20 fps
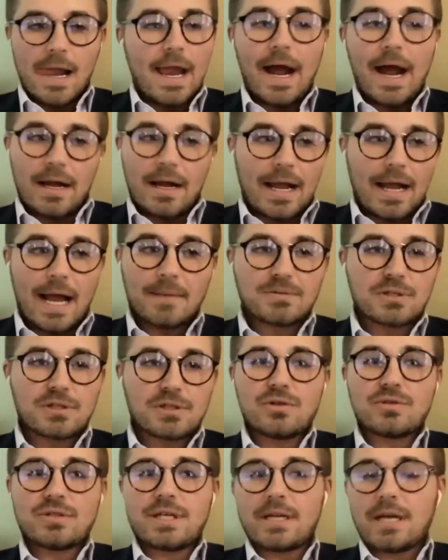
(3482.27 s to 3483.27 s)
Yeah,
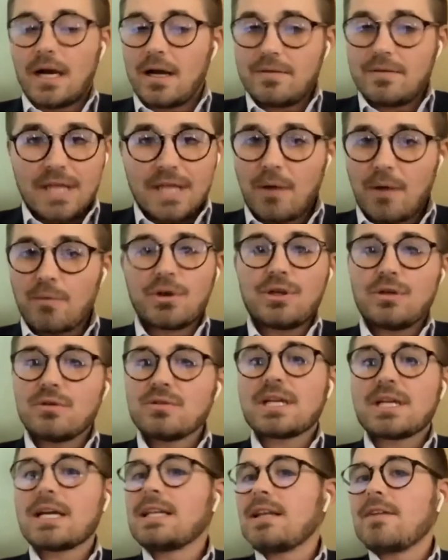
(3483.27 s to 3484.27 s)
absolutely. Uh, they were
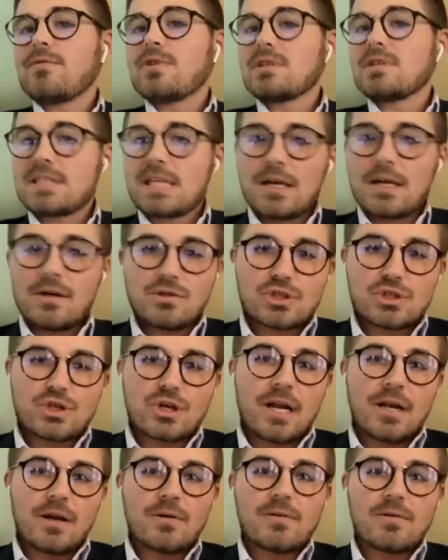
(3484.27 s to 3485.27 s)
using a different sales
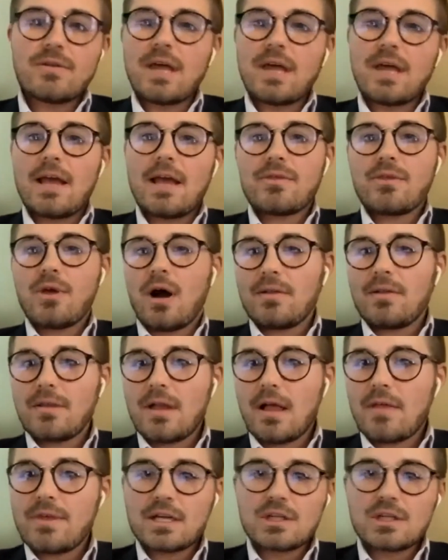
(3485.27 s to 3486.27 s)
trainer. They thought
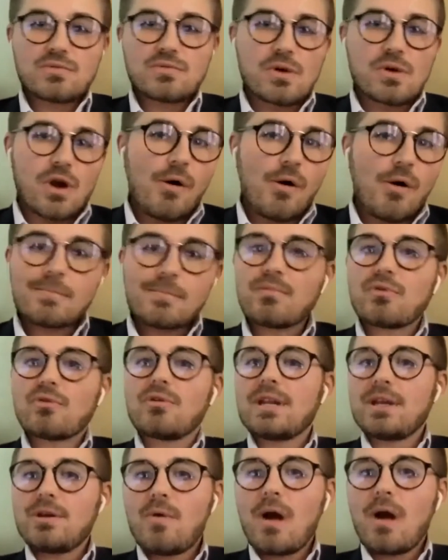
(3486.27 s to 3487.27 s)
that things were going
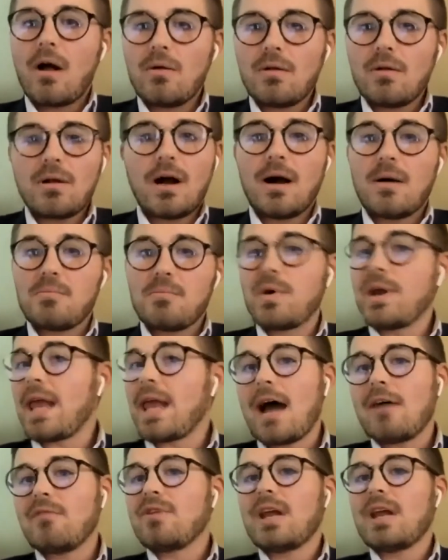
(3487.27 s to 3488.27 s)
pretty well, um, but
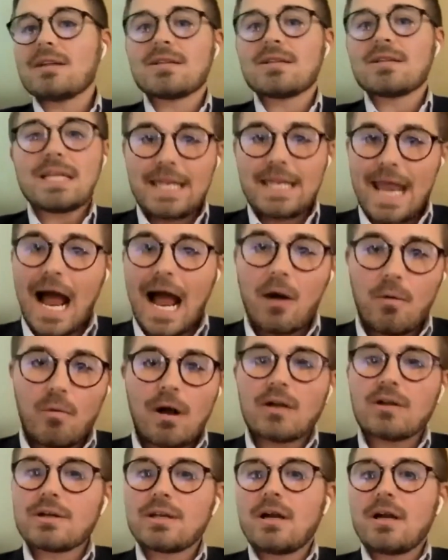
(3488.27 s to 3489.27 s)
evidently not
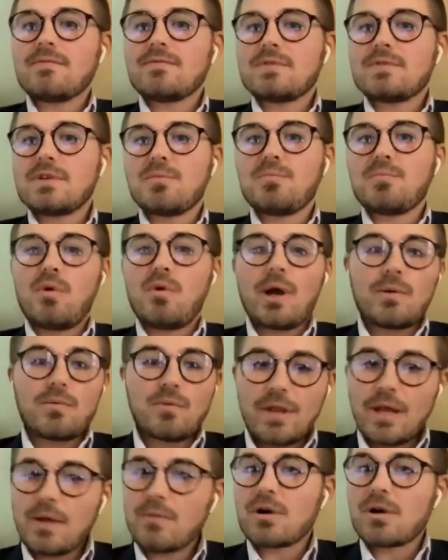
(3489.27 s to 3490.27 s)
well enough to the point
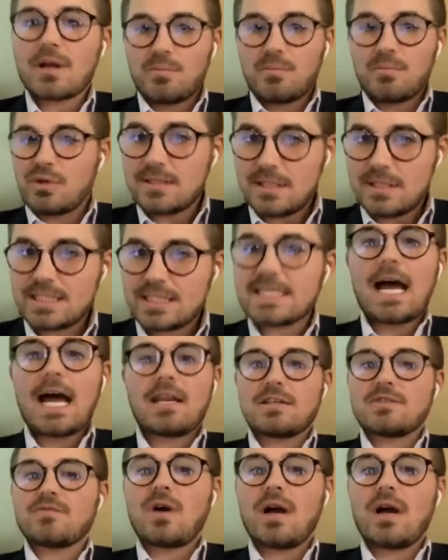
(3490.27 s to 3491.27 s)
where they were completely
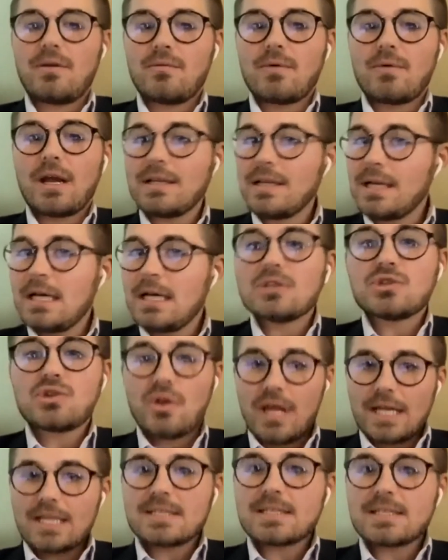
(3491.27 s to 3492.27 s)
satisfied, right? So
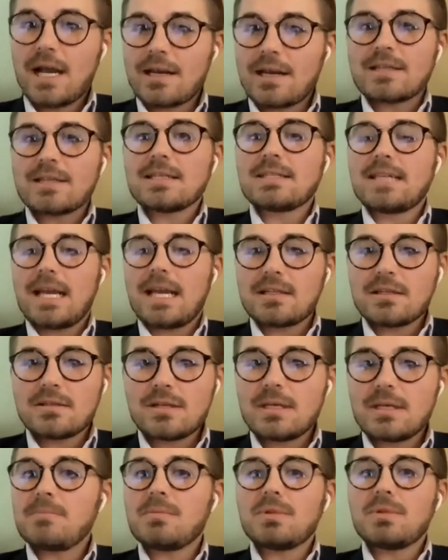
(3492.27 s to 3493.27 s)
they decided to take the
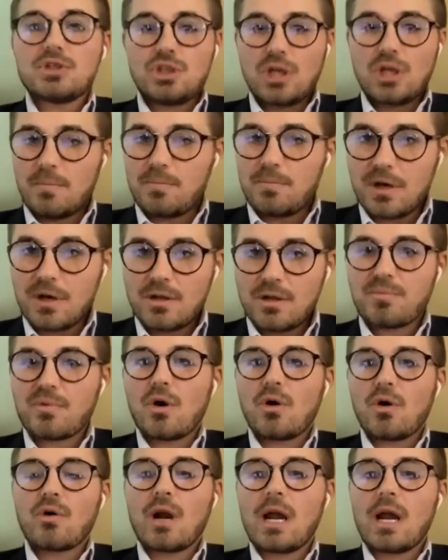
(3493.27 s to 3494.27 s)
leap, jump into the
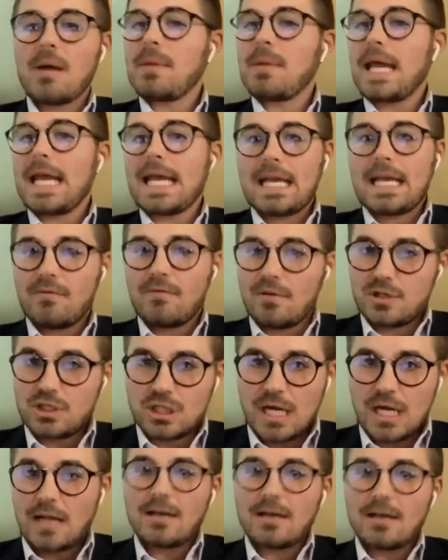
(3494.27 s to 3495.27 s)
program, and give it a
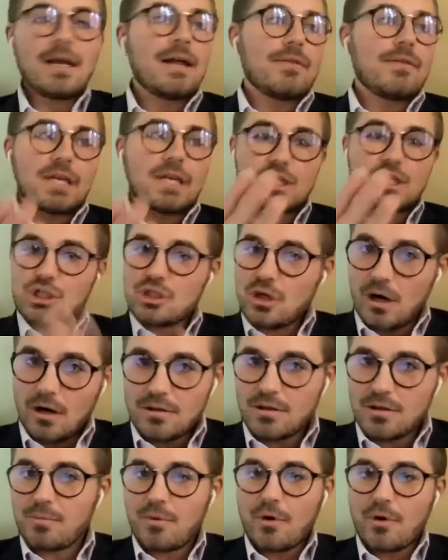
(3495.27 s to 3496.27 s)
shot. They
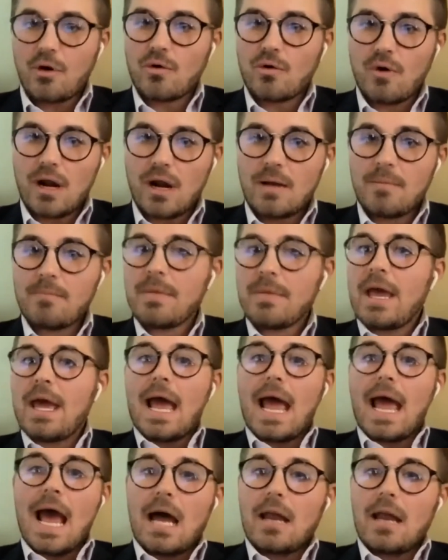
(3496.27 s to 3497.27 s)
started the program
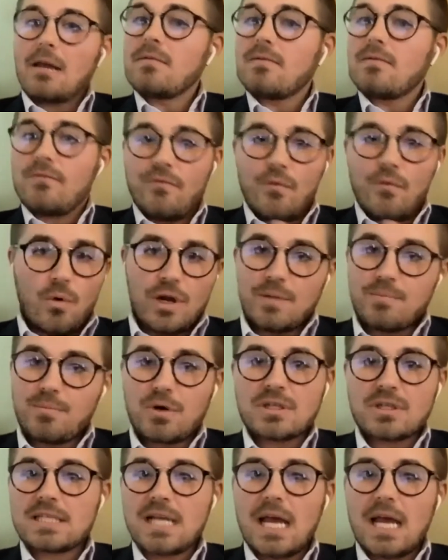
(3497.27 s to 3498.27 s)
at
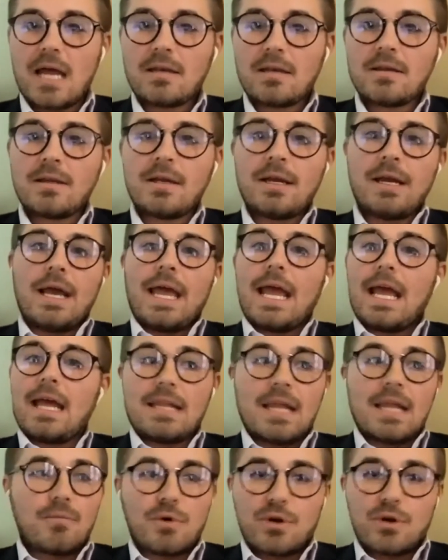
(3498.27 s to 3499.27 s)
40%
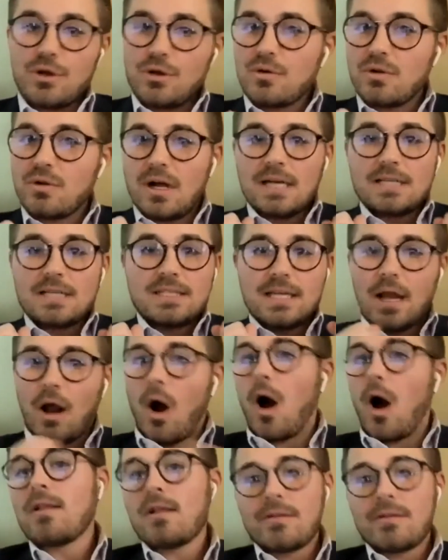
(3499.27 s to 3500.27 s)
and they were utilizing
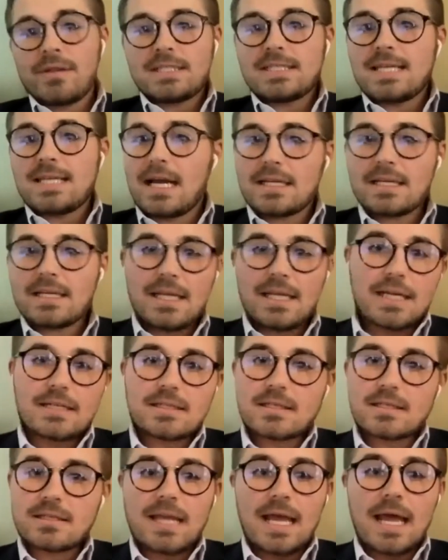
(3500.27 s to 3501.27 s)
all of the
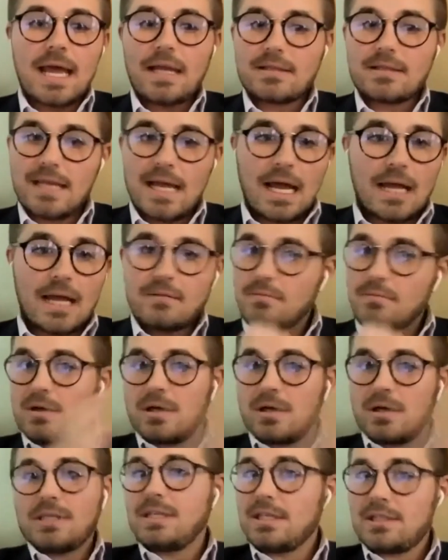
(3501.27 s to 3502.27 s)
techniques that that
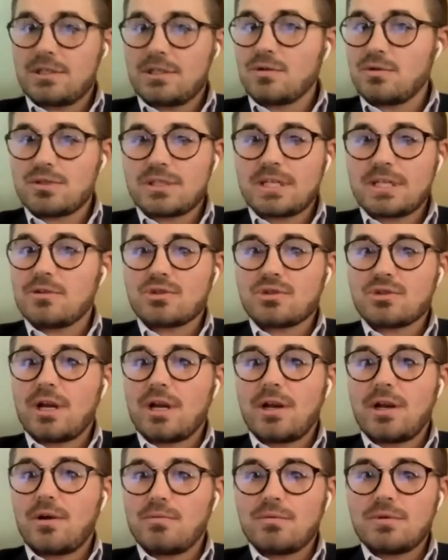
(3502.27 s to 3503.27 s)
additional sales
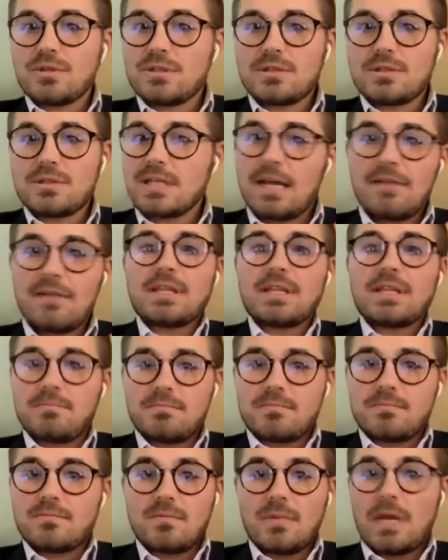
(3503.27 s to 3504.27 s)
trainer was giving them.
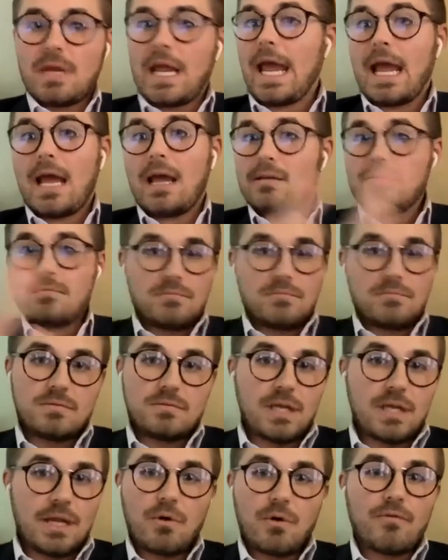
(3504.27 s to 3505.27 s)
And
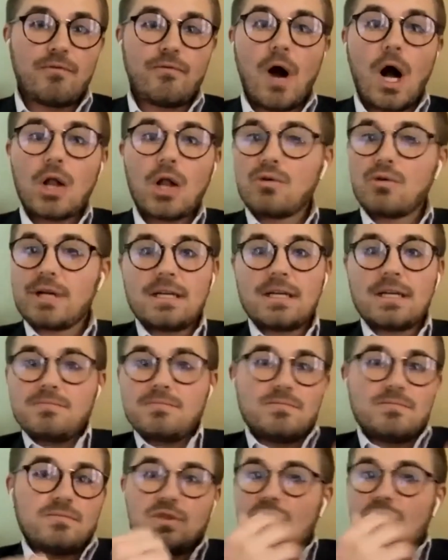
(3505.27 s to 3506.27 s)
they were following
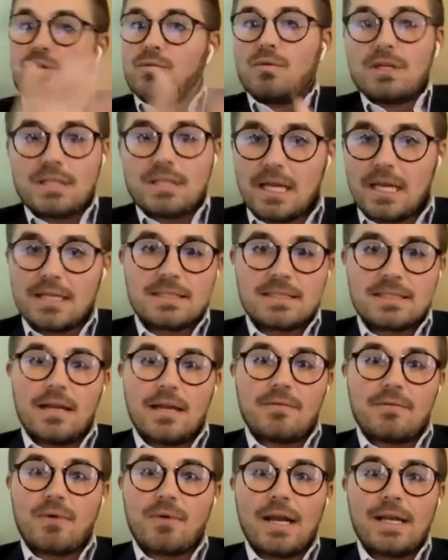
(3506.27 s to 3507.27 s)
him to what they
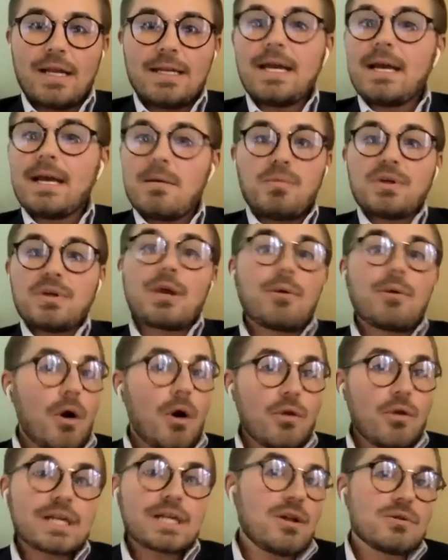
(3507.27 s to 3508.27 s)
said, right? But they were
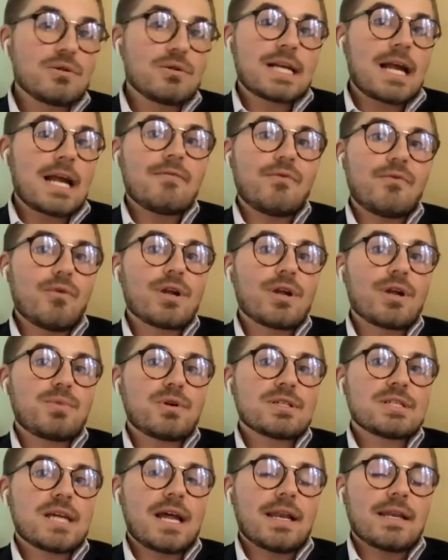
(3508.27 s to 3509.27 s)
only closing at
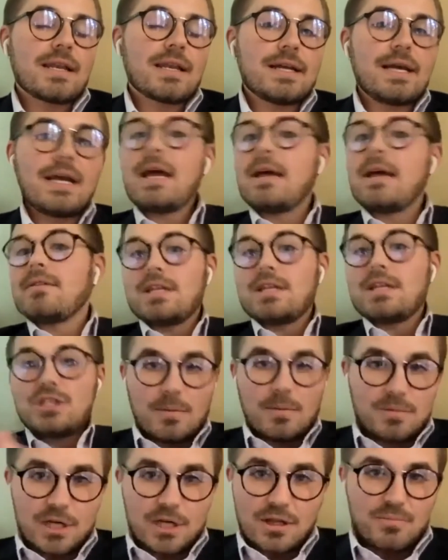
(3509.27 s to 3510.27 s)
40%. They
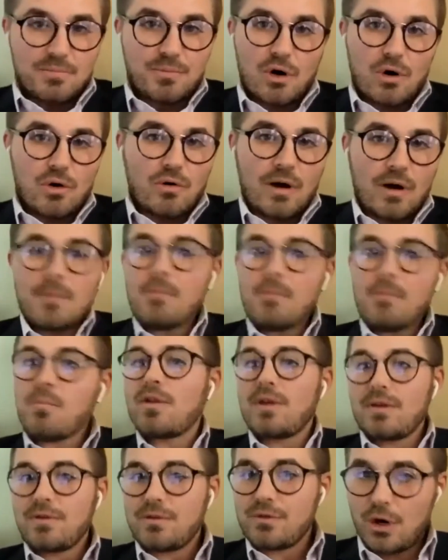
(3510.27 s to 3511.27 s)
jumped in the program.
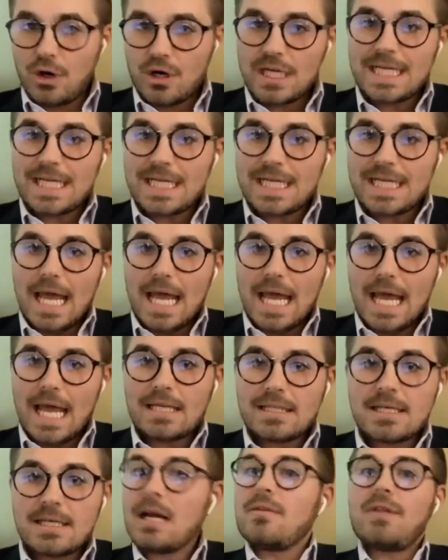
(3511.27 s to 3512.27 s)
Within 30
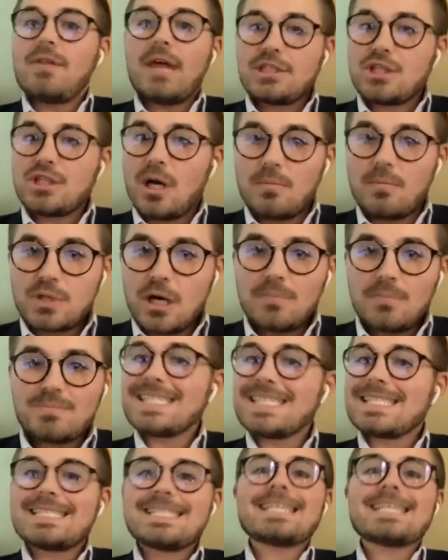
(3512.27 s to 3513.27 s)
days, they jumped
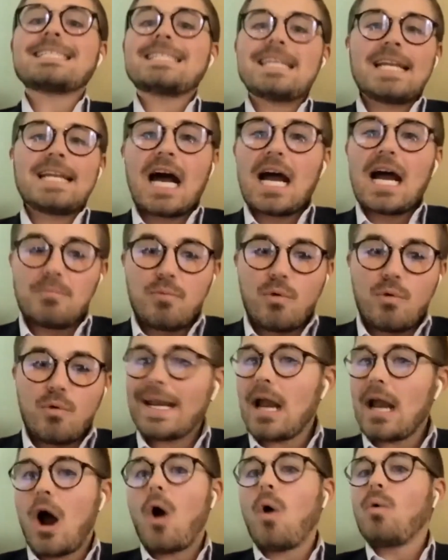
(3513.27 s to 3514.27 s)
up to
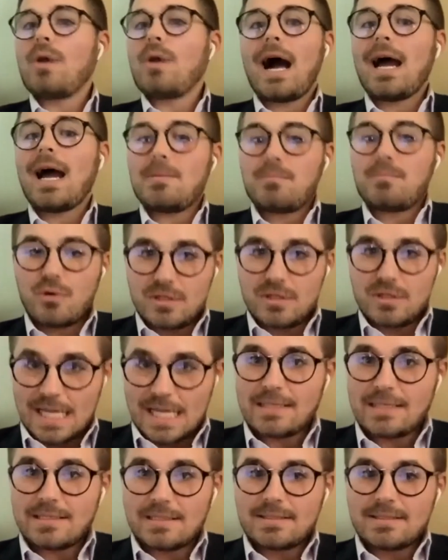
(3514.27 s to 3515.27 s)
69.09%.
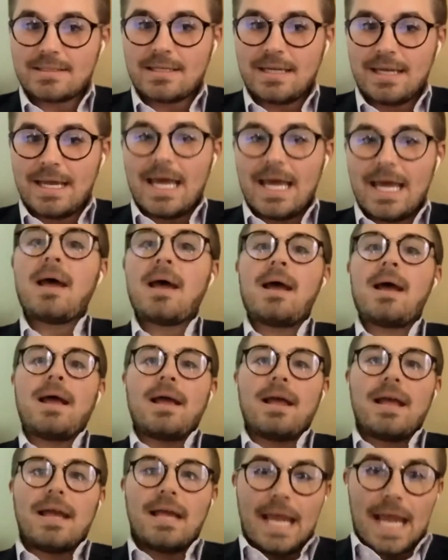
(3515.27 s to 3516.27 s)

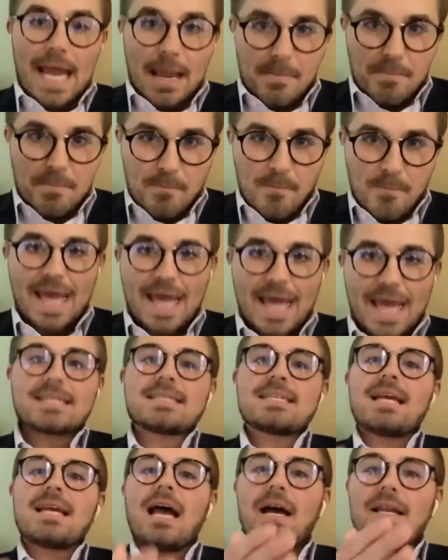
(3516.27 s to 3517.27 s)
It yep.
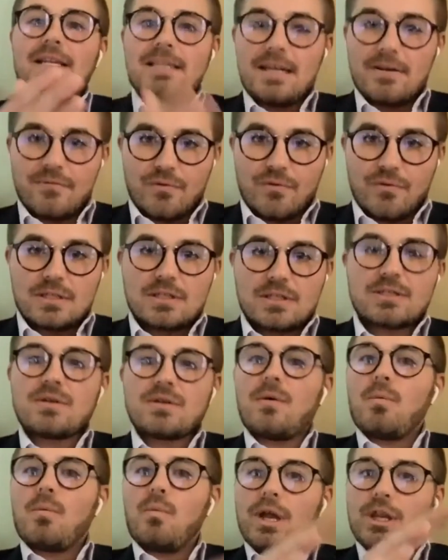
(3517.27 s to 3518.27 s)
makes a difference
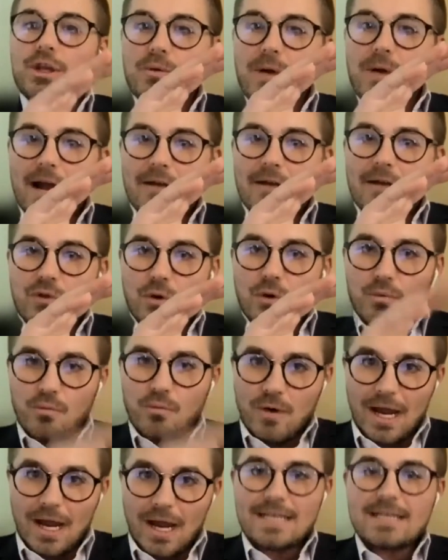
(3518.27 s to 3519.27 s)
when you have the
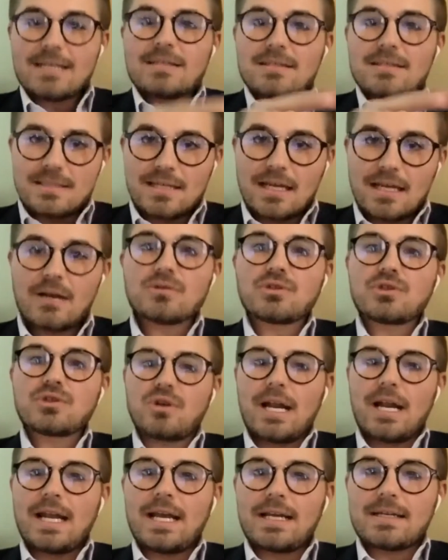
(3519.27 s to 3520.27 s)
right sales
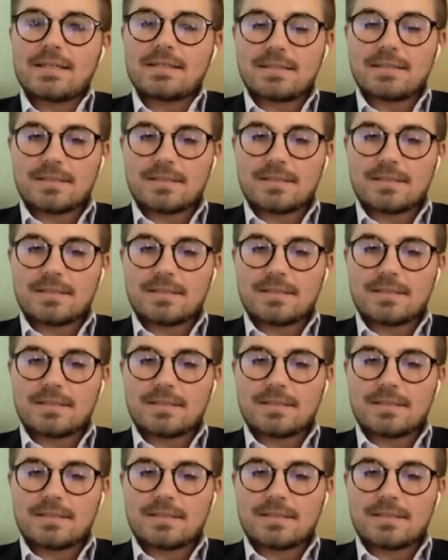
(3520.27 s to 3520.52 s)
training.